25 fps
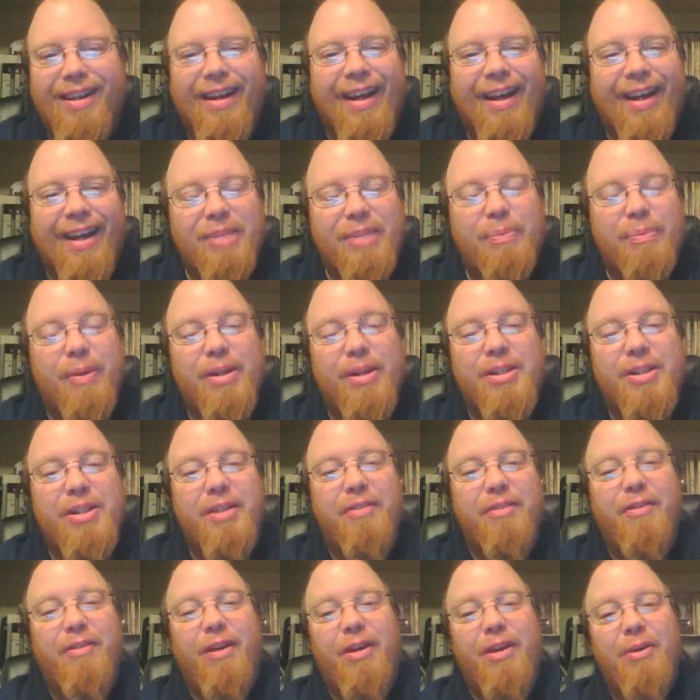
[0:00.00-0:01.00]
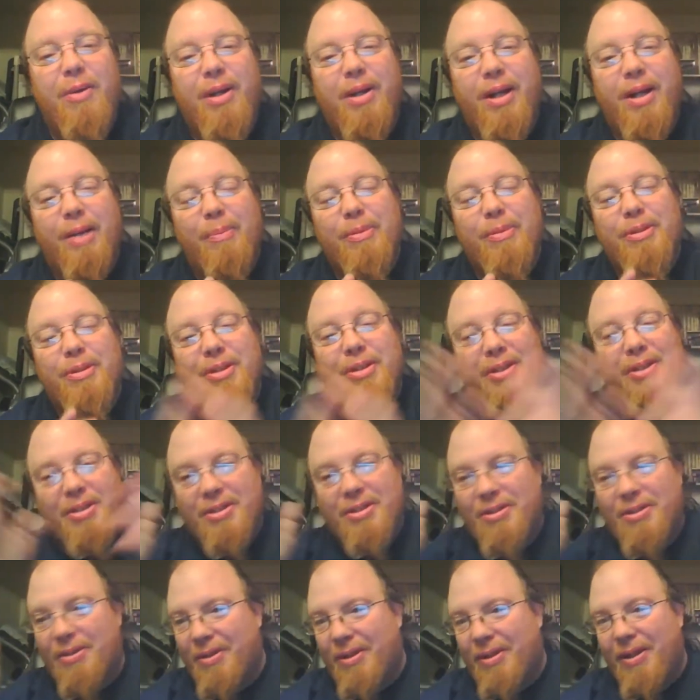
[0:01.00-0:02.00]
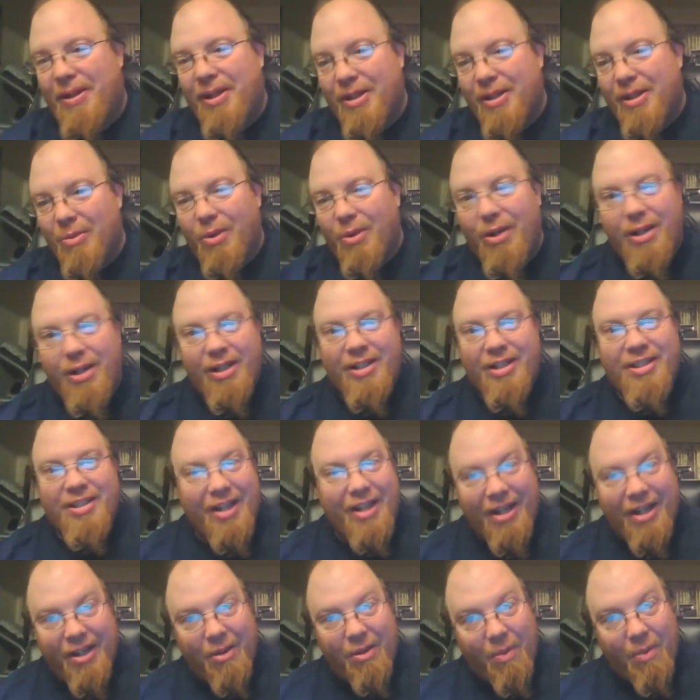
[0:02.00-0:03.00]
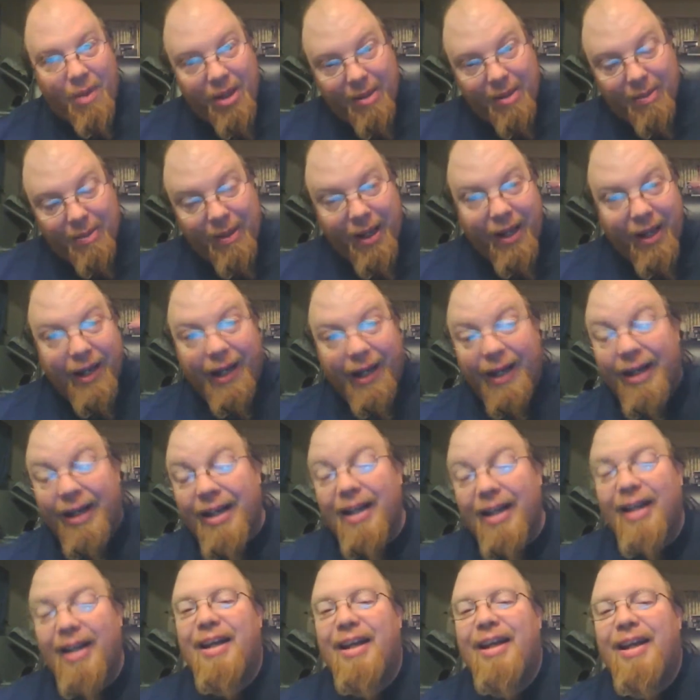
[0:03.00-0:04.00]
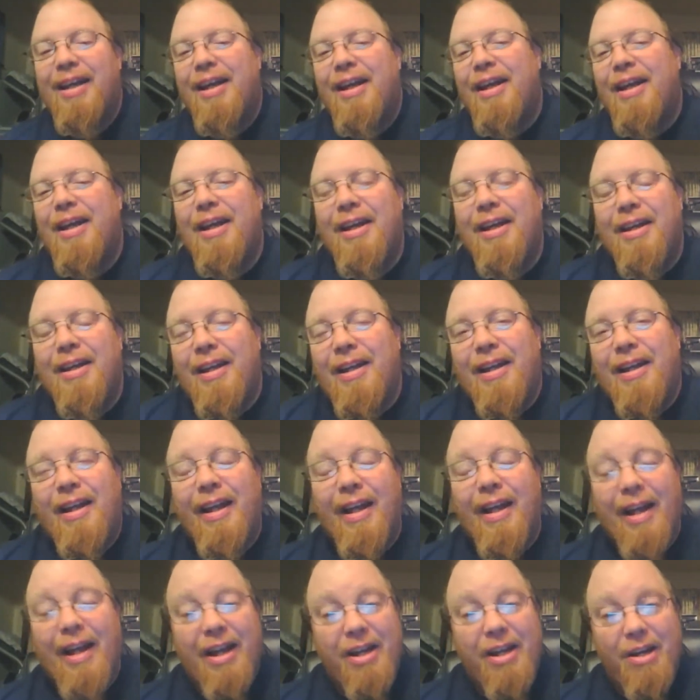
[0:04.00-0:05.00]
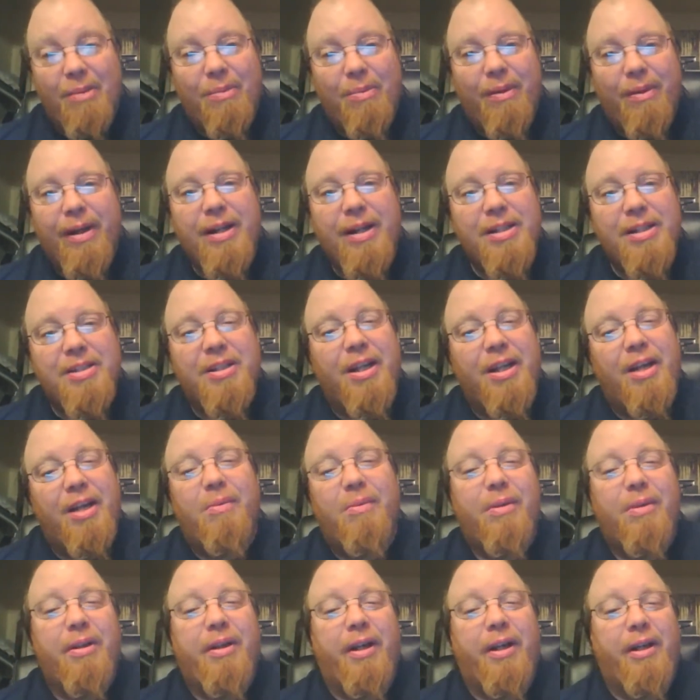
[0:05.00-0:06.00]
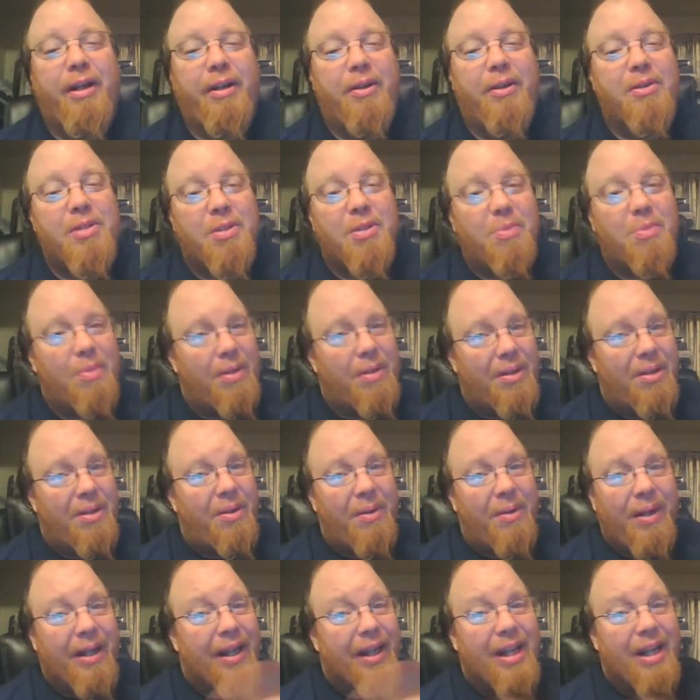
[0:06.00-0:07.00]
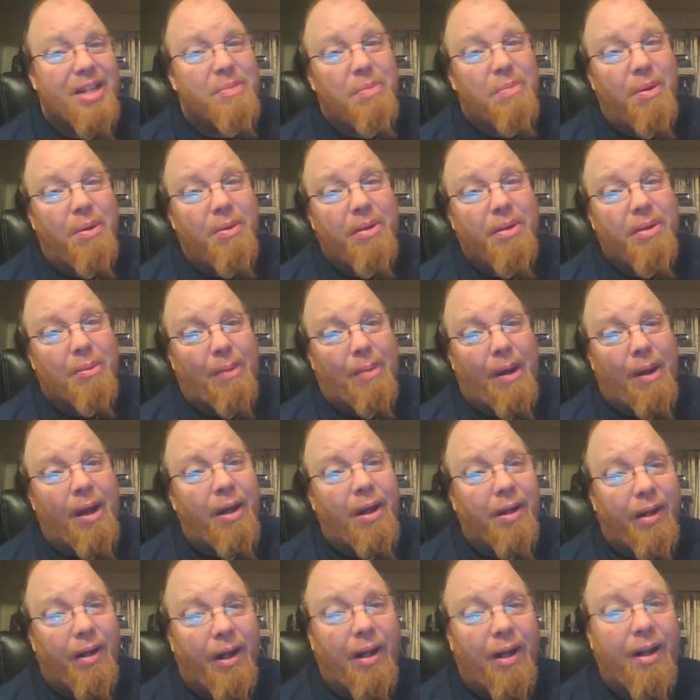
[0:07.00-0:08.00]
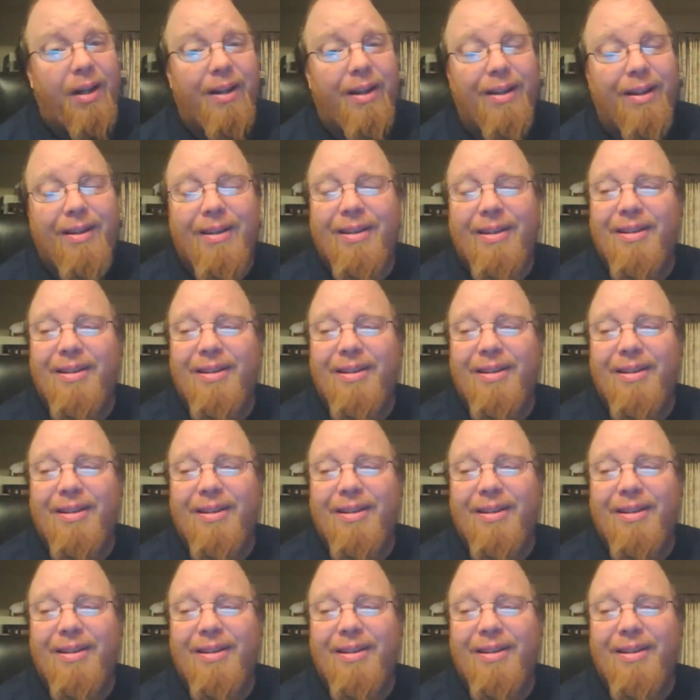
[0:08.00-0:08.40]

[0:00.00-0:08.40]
Especially if you get up at six thirty in the morning, decide you want to play, and your brain's not working. You just want to go and catch Pokemon.